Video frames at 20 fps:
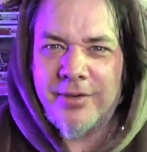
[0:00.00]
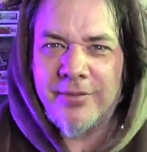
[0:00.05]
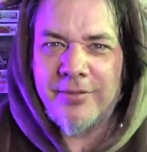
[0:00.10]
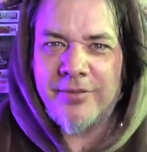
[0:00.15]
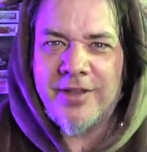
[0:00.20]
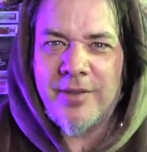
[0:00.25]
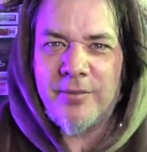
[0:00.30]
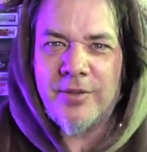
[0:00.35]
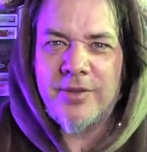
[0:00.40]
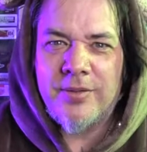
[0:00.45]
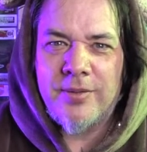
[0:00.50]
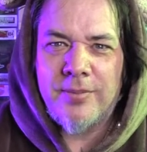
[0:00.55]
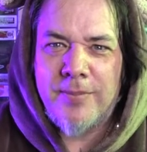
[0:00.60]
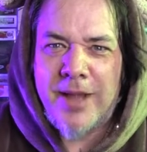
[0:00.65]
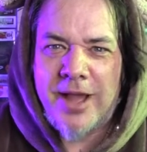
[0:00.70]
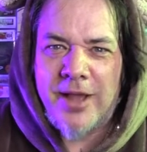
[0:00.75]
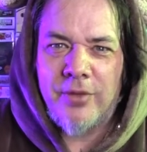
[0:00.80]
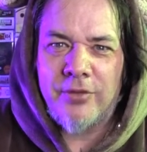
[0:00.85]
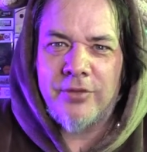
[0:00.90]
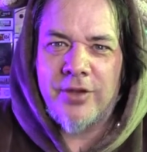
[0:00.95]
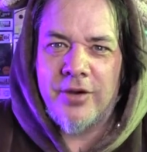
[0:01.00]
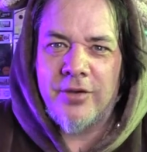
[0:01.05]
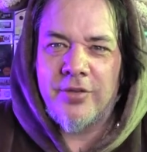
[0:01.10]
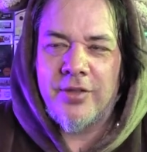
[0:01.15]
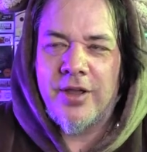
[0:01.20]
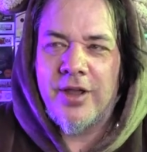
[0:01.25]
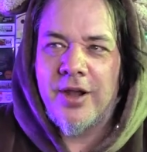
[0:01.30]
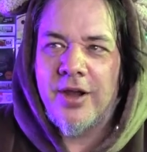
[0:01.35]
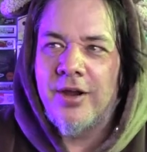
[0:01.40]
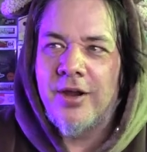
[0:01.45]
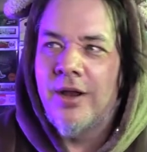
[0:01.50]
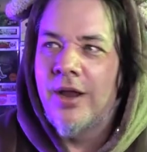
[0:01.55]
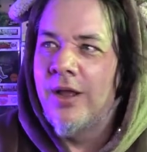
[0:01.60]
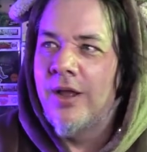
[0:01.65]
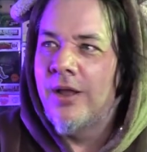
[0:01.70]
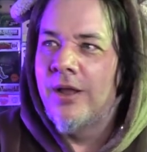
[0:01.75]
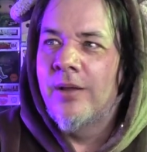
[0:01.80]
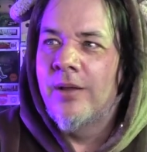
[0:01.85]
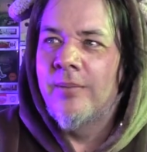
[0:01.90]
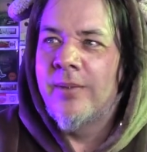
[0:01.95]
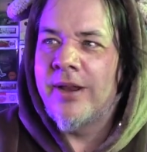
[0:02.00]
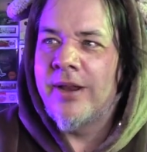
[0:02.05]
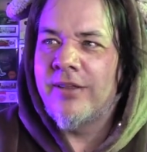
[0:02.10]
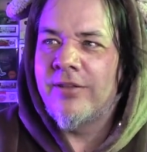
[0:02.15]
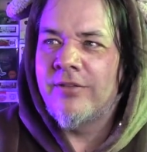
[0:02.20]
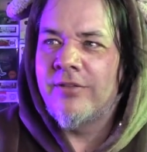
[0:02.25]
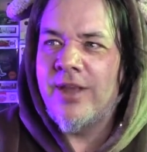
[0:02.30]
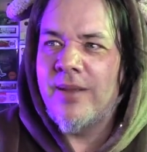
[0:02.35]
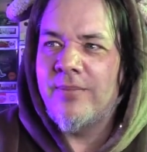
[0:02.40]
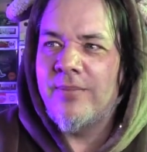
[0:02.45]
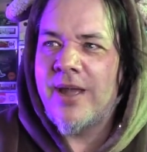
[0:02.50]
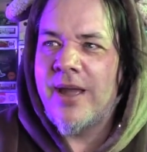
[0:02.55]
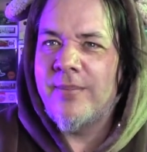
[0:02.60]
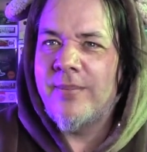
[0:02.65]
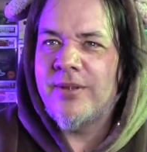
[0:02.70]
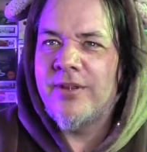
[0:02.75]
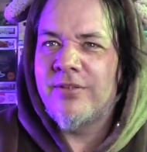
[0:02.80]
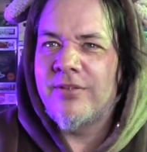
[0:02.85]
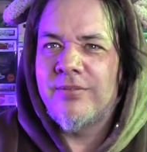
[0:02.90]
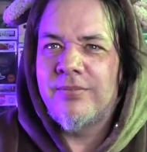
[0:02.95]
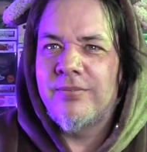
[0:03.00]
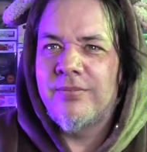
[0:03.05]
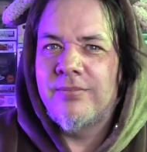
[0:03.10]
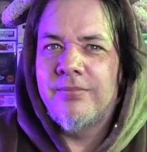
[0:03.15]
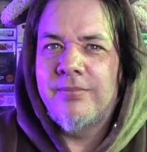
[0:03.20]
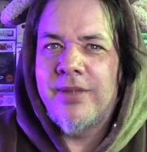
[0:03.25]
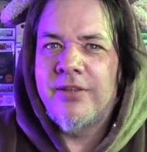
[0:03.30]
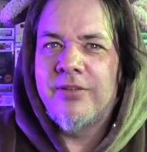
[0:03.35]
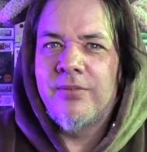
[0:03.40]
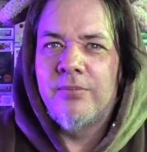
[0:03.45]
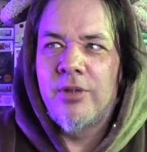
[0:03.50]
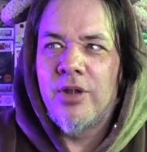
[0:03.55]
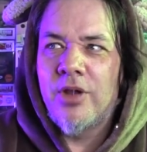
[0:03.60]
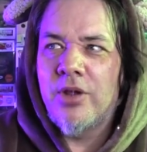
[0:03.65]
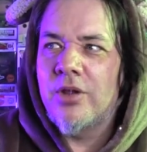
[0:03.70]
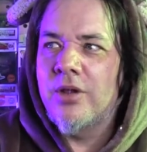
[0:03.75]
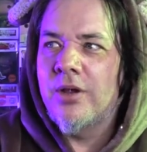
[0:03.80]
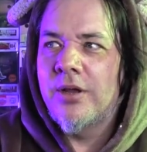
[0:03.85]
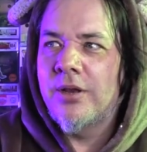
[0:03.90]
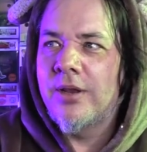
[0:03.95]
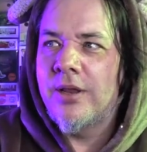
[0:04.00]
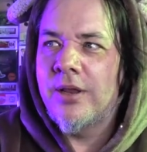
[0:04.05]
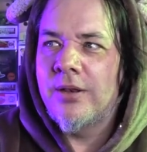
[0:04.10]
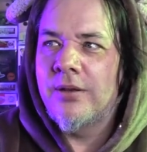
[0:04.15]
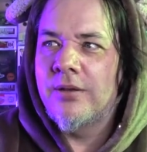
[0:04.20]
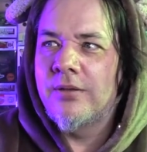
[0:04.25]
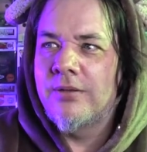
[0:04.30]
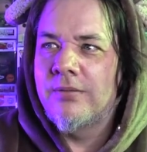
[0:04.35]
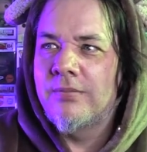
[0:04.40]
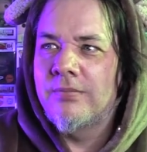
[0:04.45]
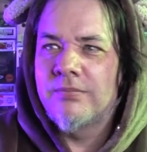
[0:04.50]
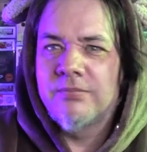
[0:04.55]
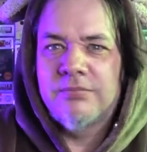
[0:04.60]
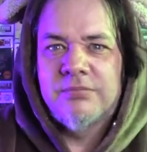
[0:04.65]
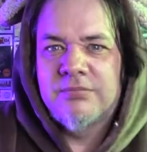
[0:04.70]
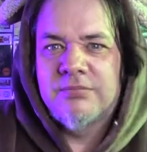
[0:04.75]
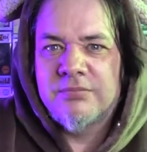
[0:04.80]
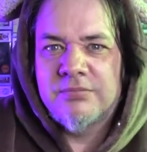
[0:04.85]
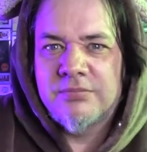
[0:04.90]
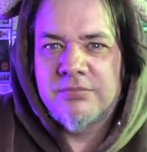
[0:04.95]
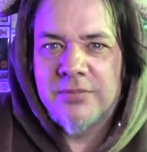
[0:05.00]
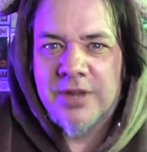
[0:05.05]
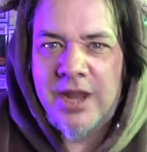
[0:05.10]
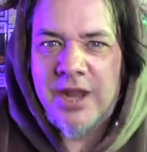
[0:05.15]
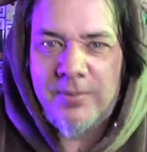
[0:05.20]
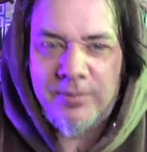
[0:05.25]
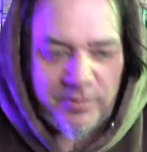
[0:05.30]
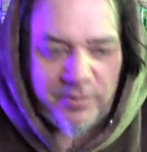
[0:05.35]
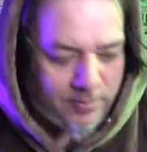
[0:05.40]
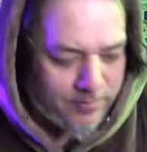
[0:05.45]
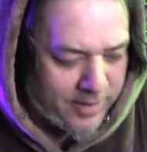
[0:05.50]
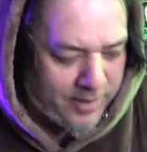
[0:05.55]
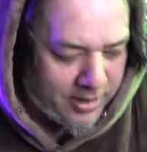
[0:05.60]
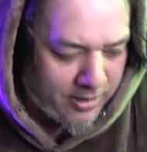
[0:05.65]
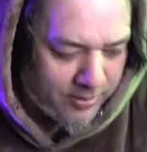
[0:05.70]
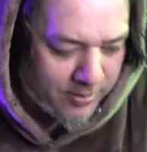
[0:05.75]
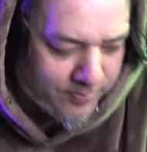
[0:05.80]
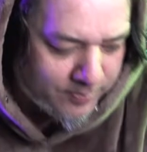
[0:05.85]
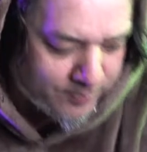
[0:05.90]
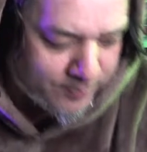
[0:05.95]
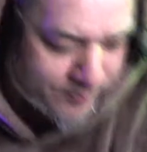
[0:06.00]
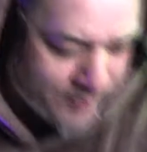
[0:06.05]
Is that what the miles are in the car? But at the same time, it just makes them look good and keeps them better